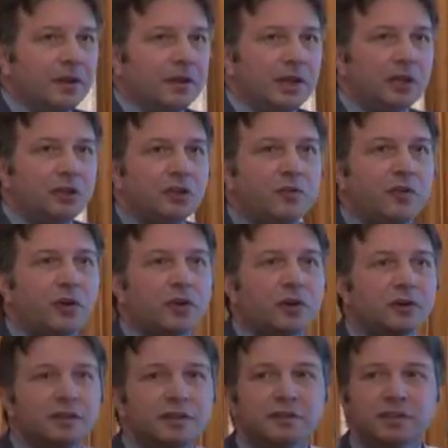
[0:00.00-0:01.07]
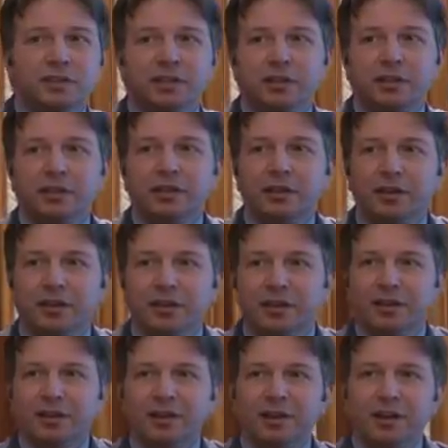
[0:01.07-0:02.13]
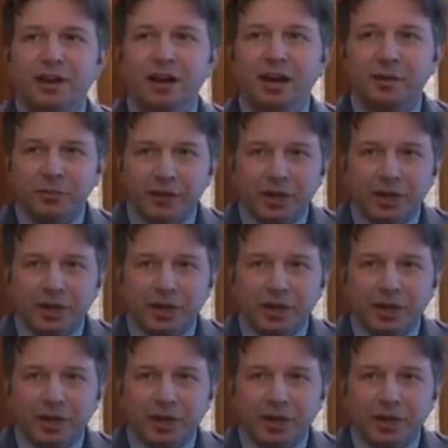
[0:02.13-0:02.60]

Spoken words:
Thank you for your listening. I'm